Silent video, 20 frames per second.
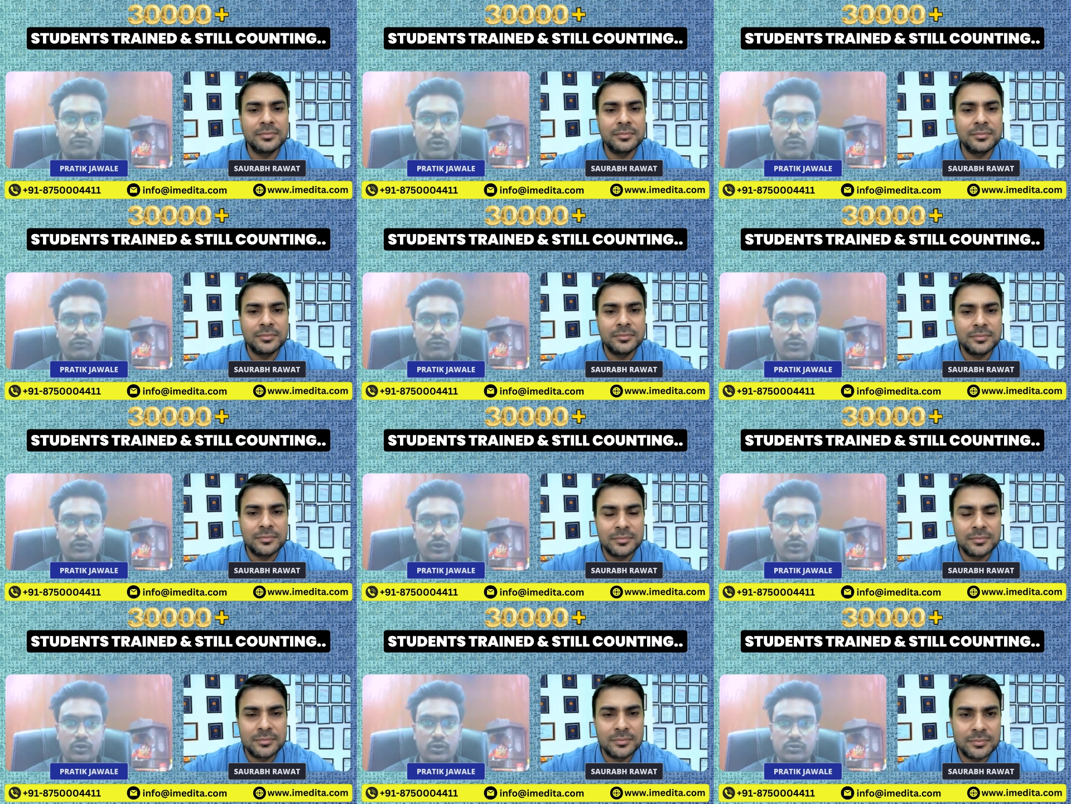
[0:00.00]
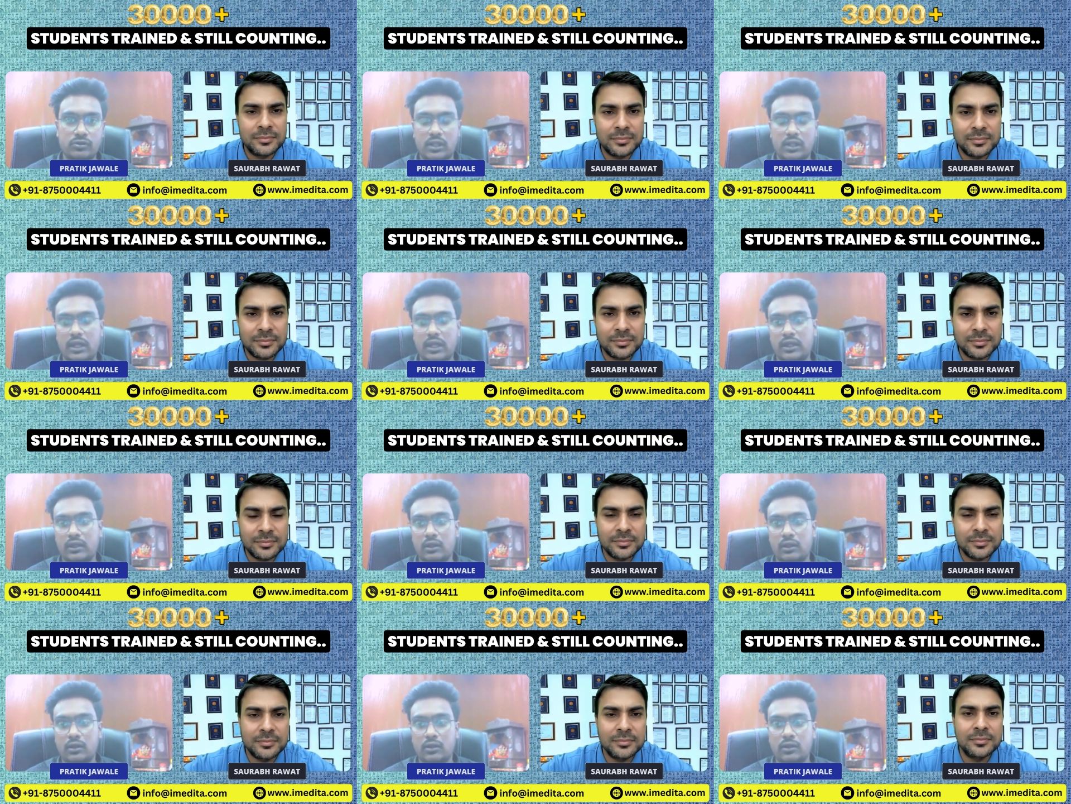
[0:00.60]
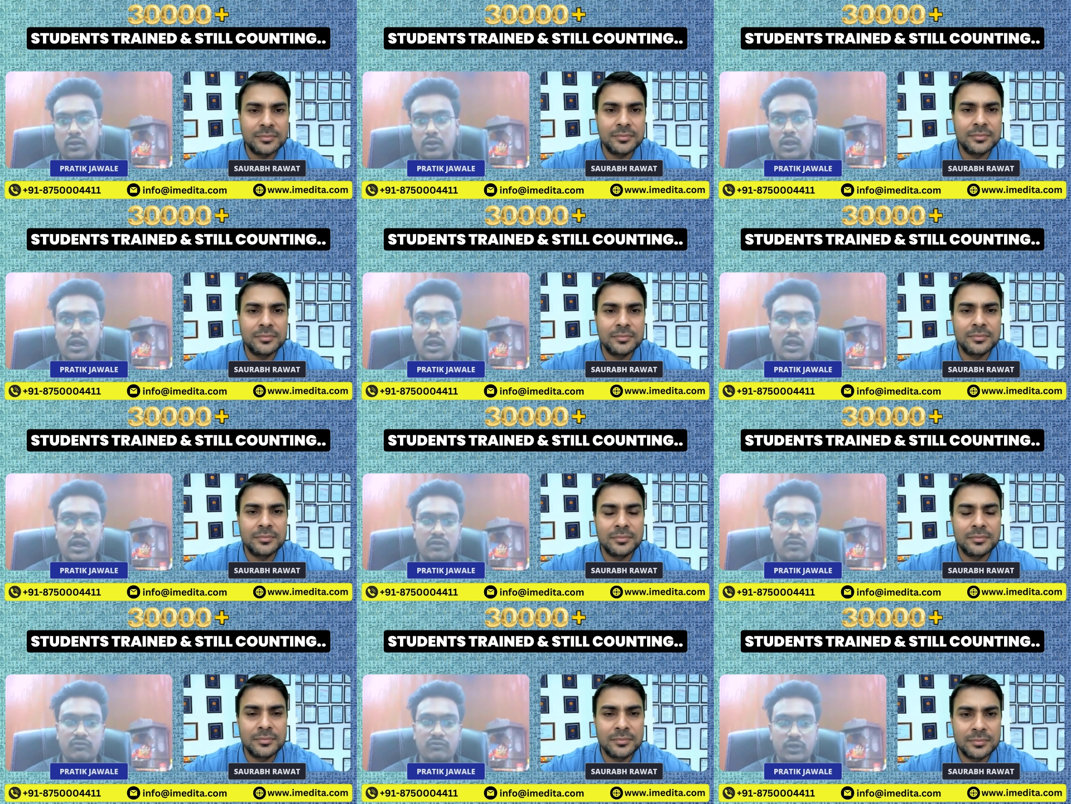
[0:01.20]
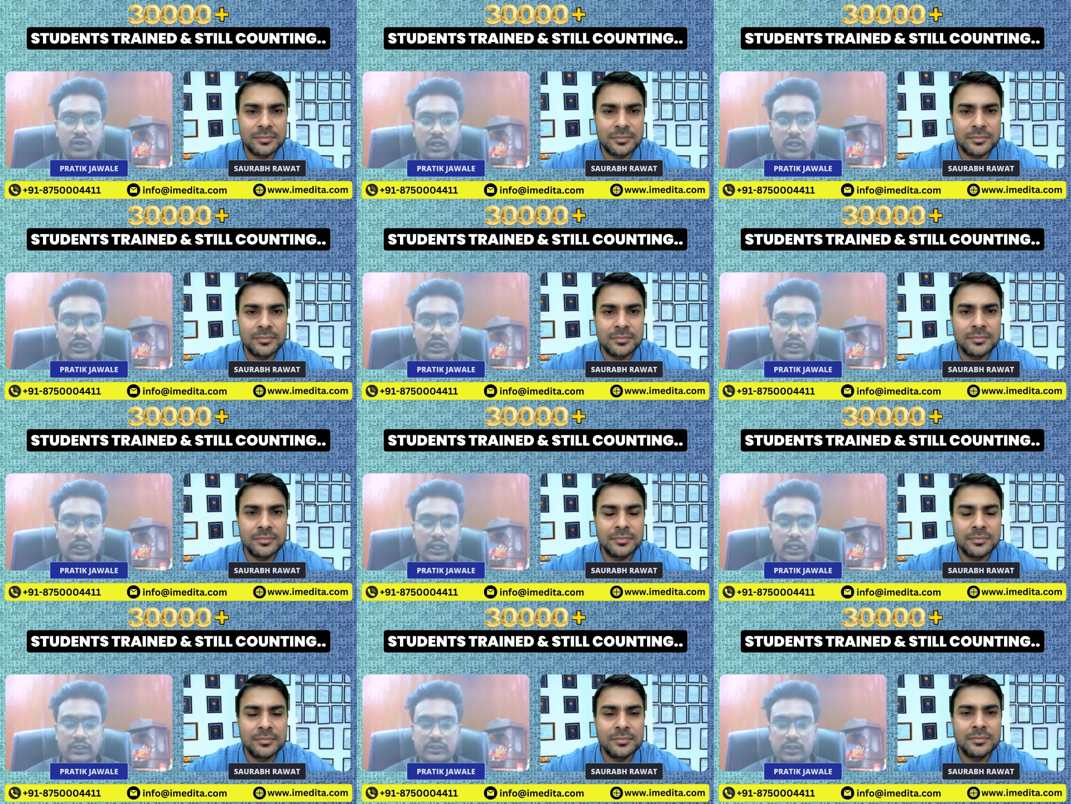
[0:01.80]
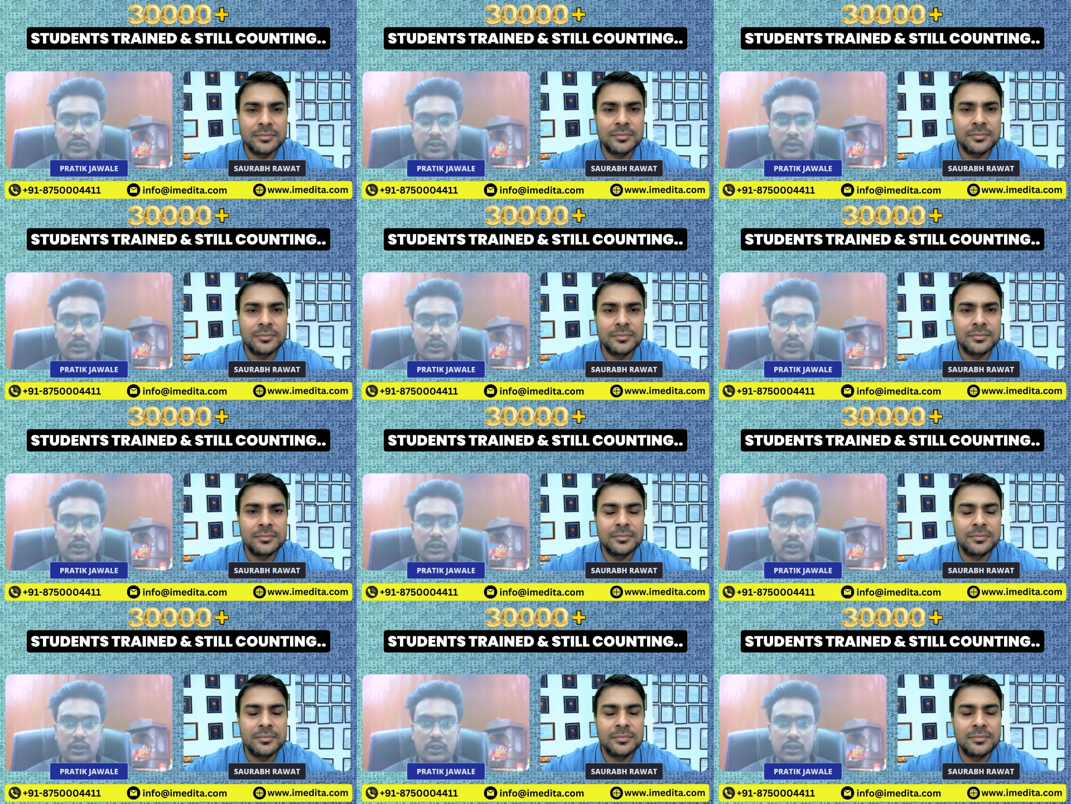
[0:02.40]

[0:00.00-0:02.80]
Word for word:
Speaker 1: uh, videos, like uh if you did a lecture but